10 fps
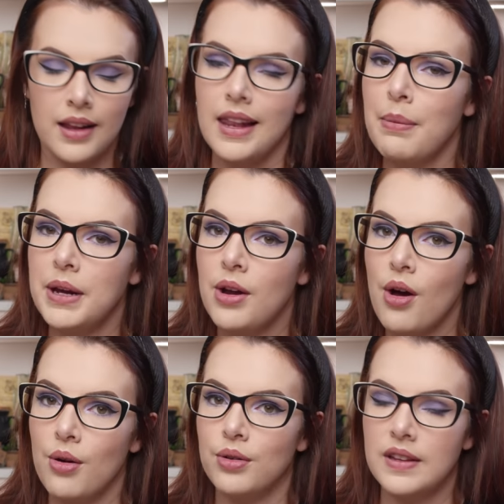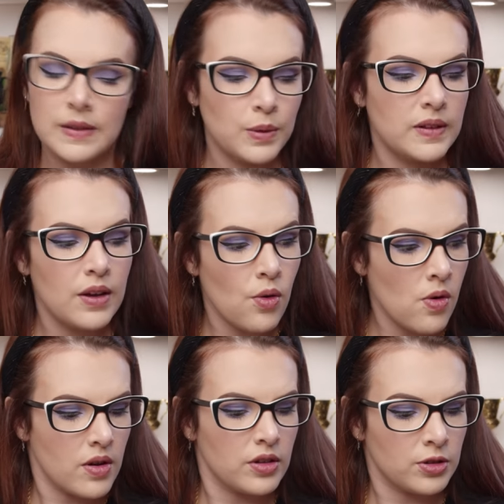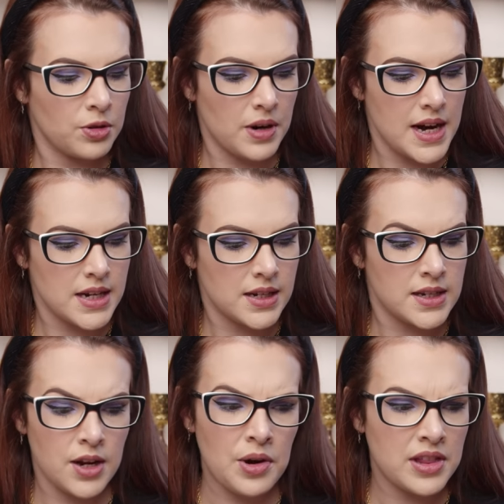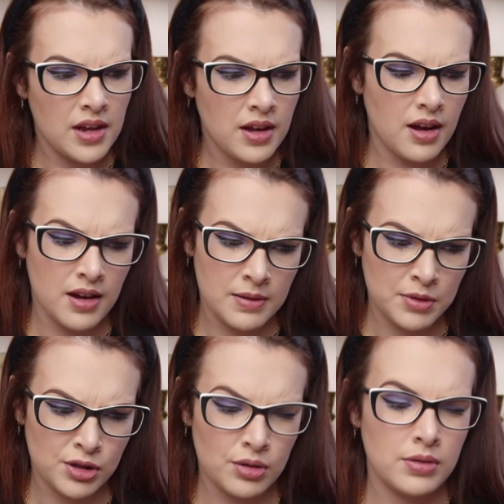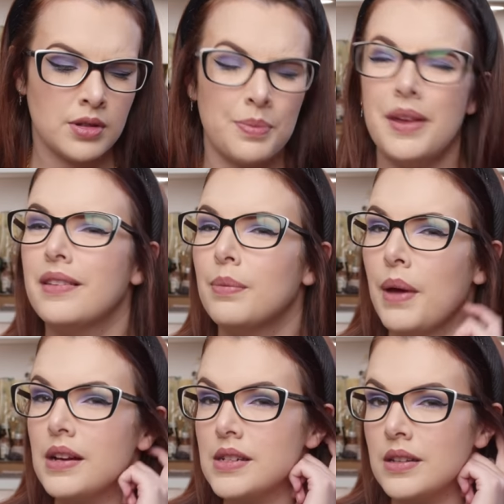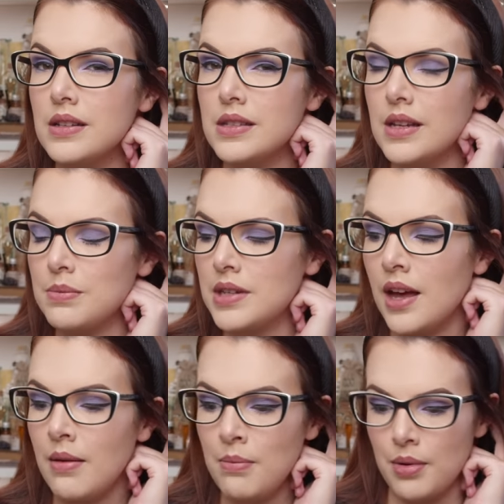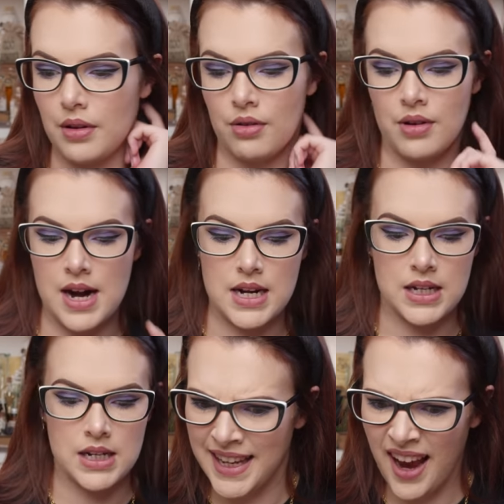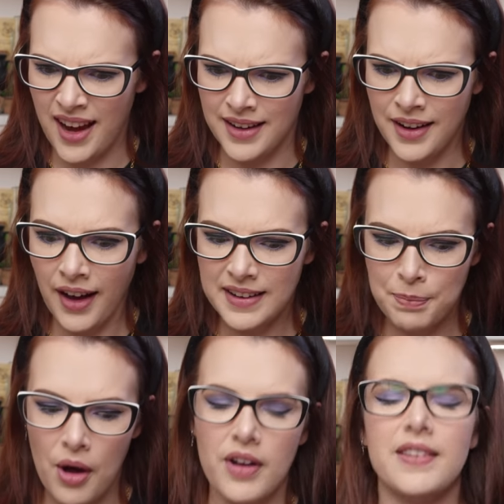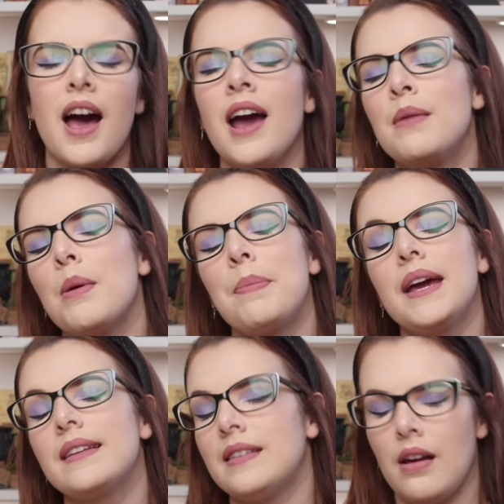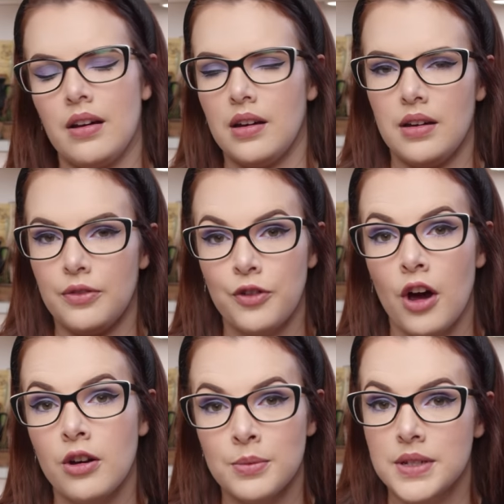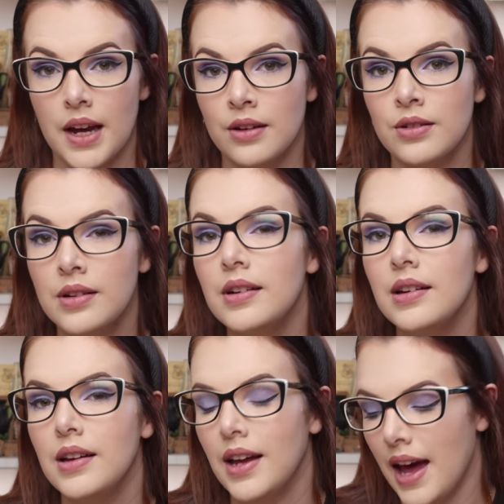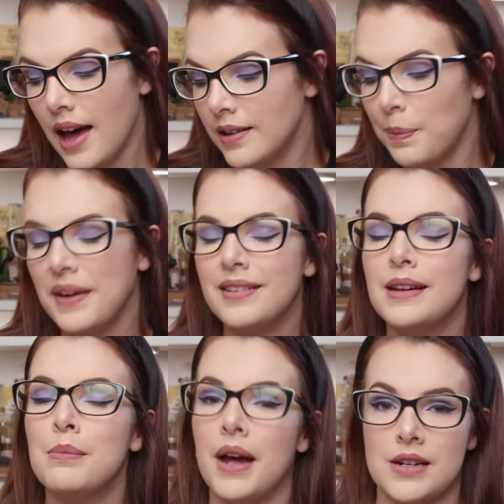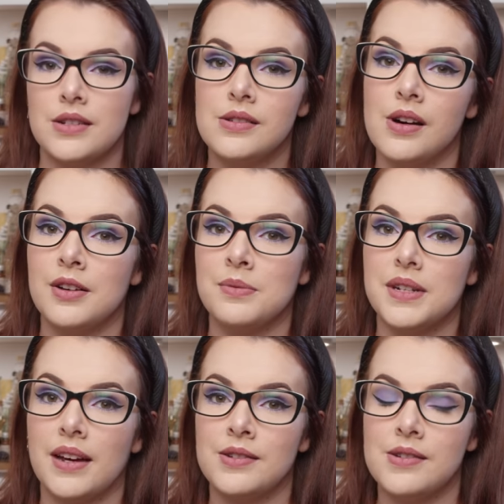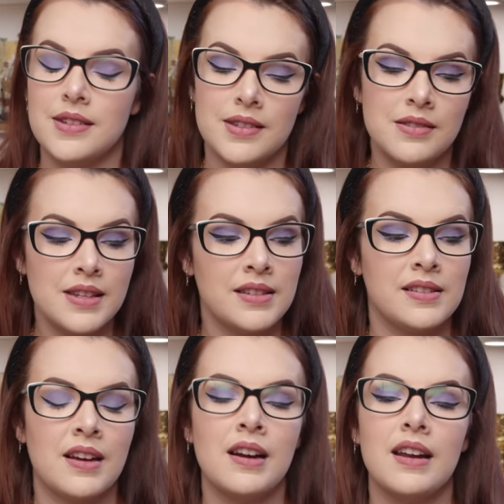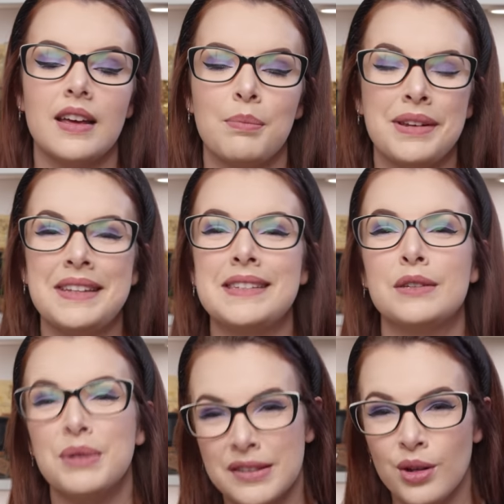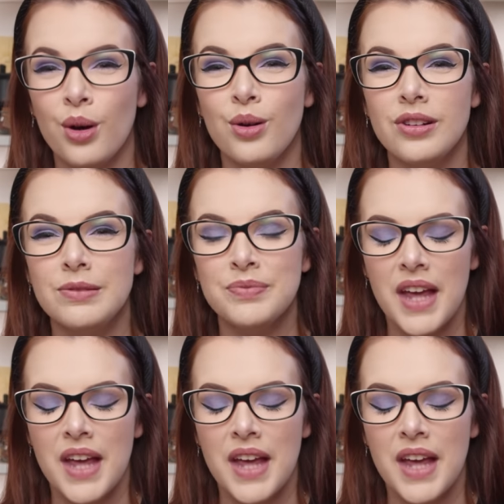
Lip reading: Let me know. This was the August crate, so I think I'm soon to be expecting a September crate. Yeah, nice box. I am a big sucker for home decor, especially magical home decor. So this is kind of like pleased my soul.